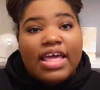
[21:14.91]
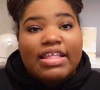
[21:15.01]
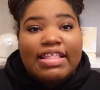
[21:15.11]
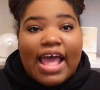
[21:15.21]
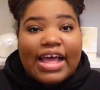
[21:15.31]

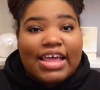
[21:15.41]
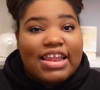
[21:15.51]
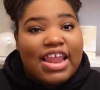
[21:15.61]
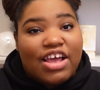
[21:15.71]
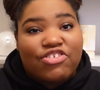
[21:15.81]
that
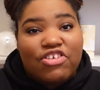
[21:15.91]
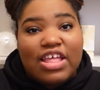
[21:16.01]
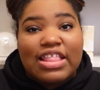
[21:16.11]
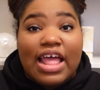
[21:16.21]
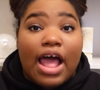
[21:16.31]

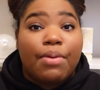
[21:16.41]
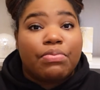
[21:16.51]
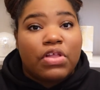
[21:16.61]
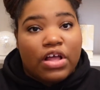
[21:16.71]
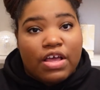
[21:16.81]
connection that
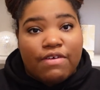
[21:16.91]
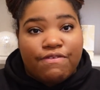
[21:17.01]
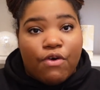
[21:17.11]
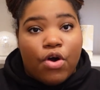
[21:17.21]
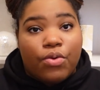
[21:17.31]
I'm looking
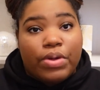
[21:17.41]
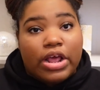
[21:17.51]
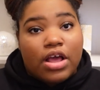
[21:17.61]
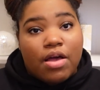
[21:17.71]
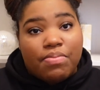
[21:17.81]
for when
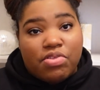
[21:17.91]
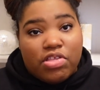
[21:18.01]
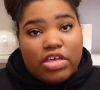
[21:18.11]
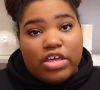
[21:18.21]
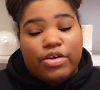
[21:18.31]
it comes
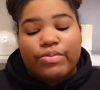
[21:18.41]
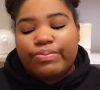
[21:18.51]
to you.